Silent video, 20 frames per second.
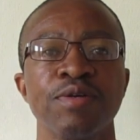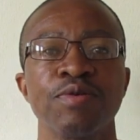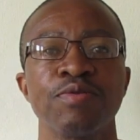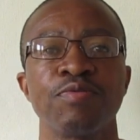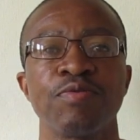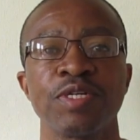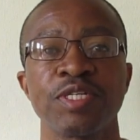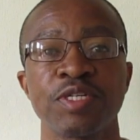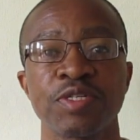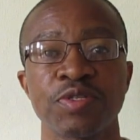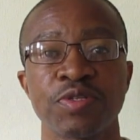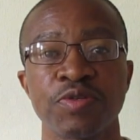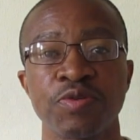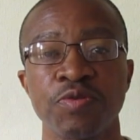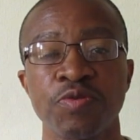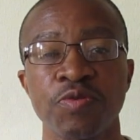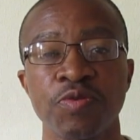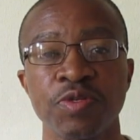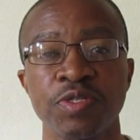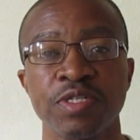which is
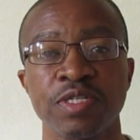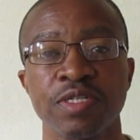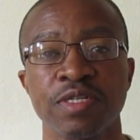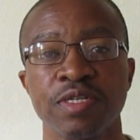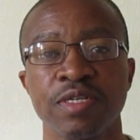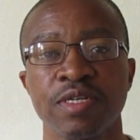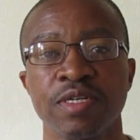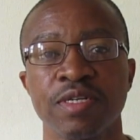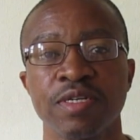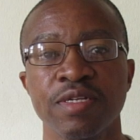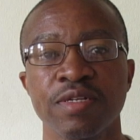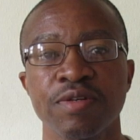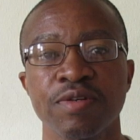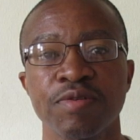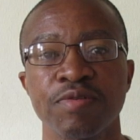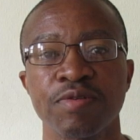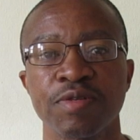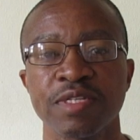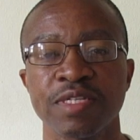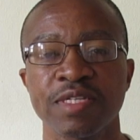huge
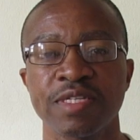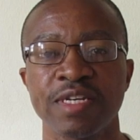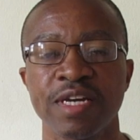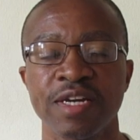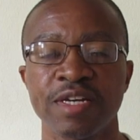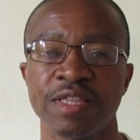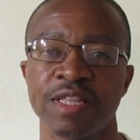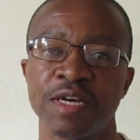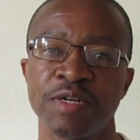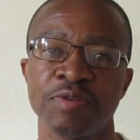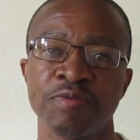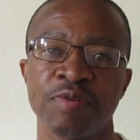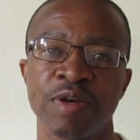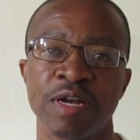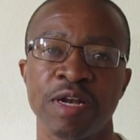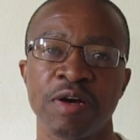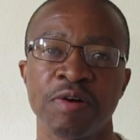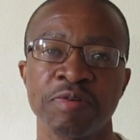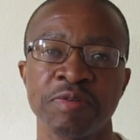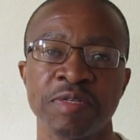considering that we
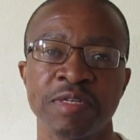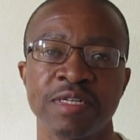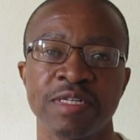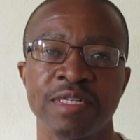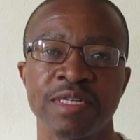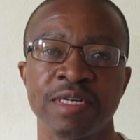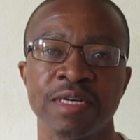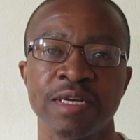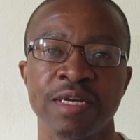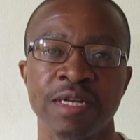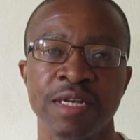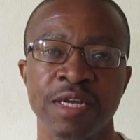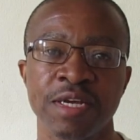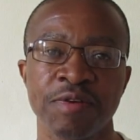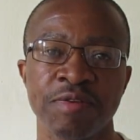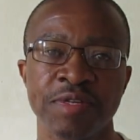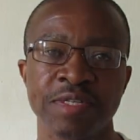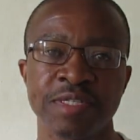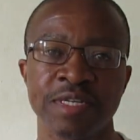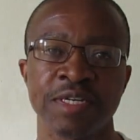are now sitting in
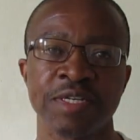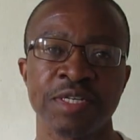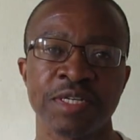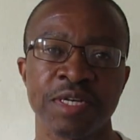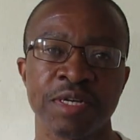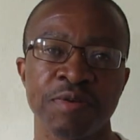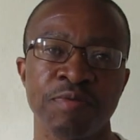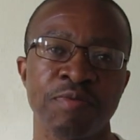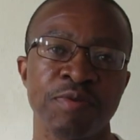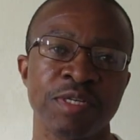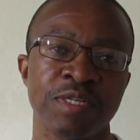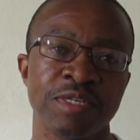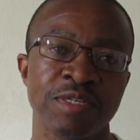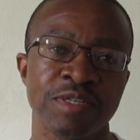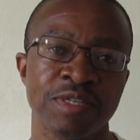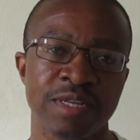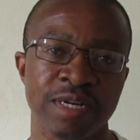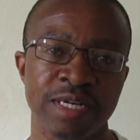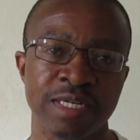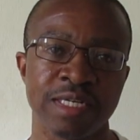a recession which
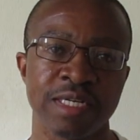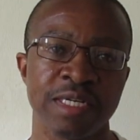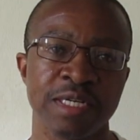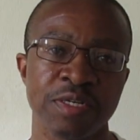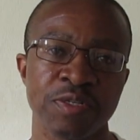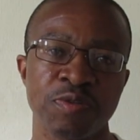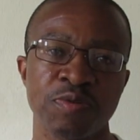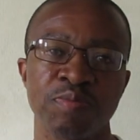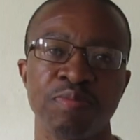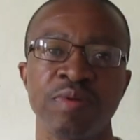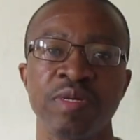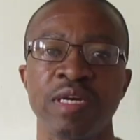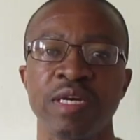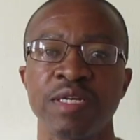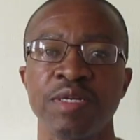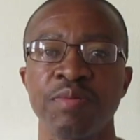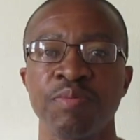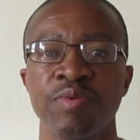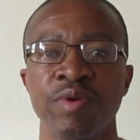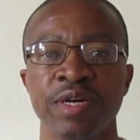is threatening to be
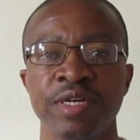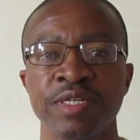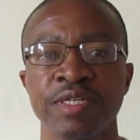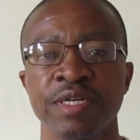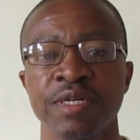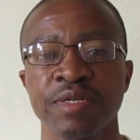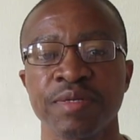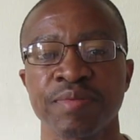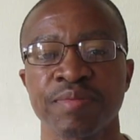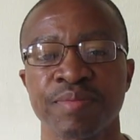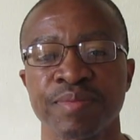a depression.